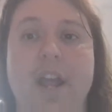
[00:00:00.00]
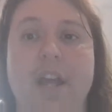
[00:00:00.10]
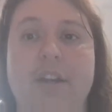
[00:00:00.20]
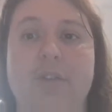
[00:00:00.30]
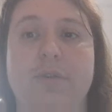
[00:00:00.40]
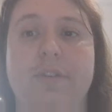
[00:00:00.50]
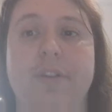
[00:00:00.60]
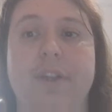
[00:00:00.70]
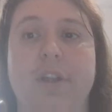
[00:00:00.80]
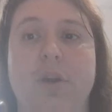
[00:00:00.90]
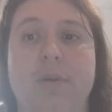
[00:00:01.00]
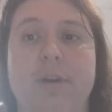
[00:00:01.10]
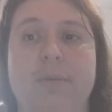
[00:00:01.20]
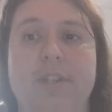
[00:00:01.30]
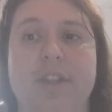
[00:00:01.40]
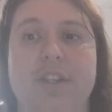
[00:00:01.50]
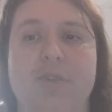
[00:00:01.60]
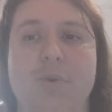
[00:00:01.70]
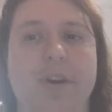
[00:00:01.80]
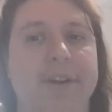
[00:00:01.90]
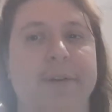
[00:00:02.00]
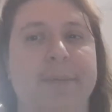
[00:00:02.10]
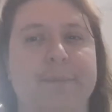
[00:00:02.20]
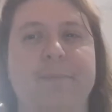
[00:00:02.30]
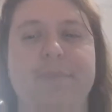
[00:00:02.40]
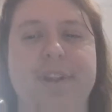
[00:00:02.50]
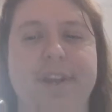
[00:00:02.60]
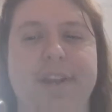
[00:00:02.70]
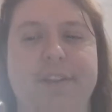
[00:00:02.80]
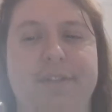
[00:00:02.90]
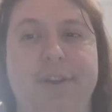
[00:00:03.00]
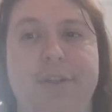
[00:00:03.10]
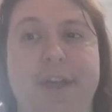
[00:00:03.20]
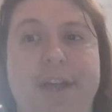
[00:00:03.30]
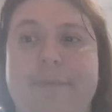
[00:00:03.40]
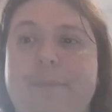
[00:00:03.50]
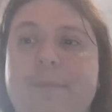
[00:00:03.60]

and it is revealed that Logan was at the door. Yeah, I kind of figured that.